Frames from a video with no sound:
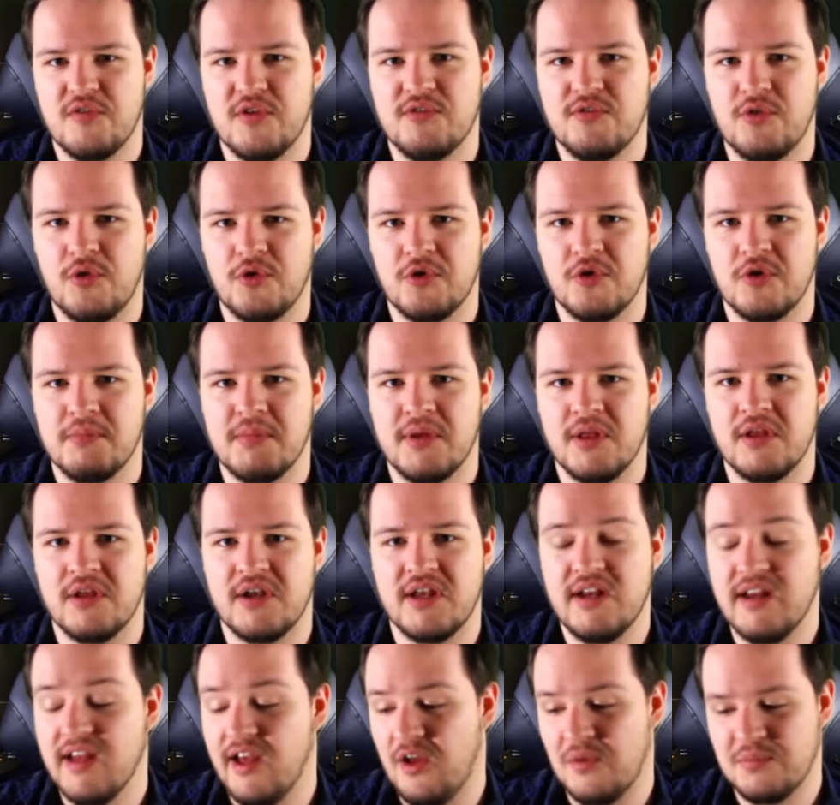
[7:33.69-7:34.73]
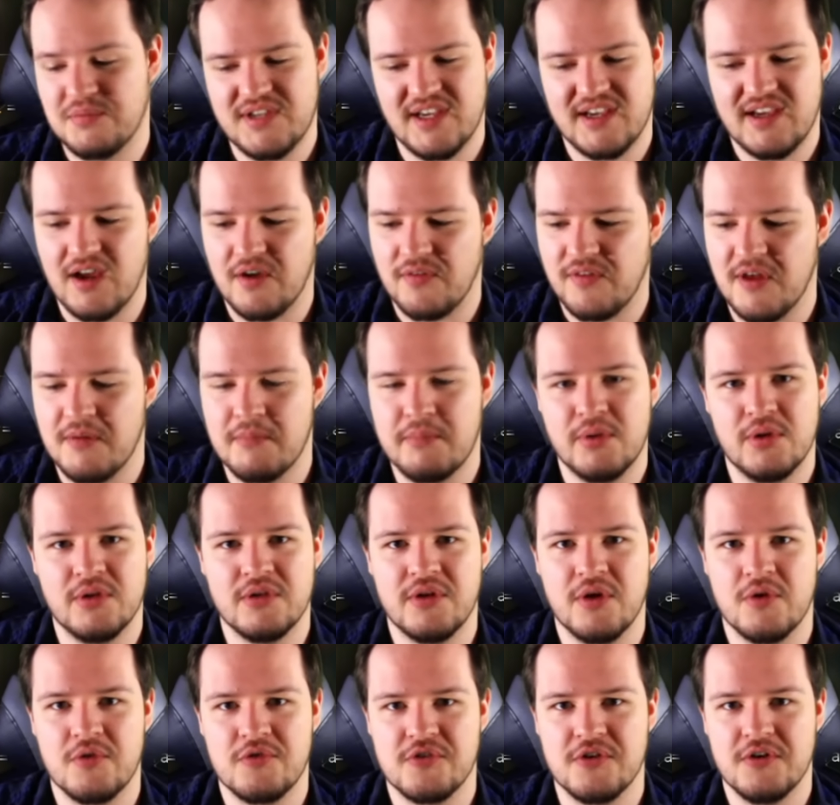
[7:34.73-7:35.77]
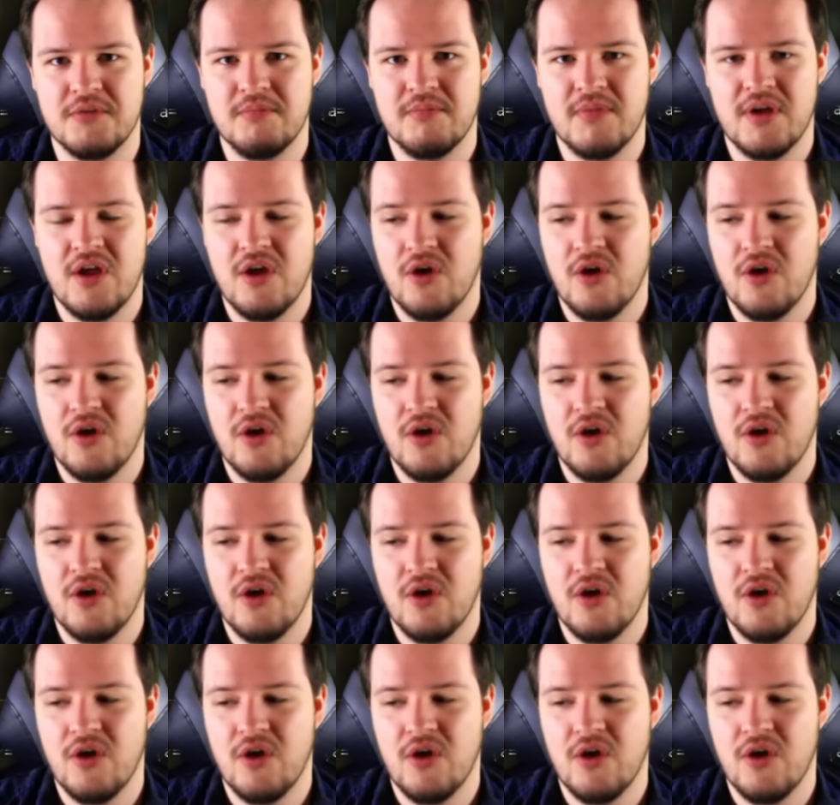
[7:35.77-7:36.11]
invulnerability to help take out that bulldozer,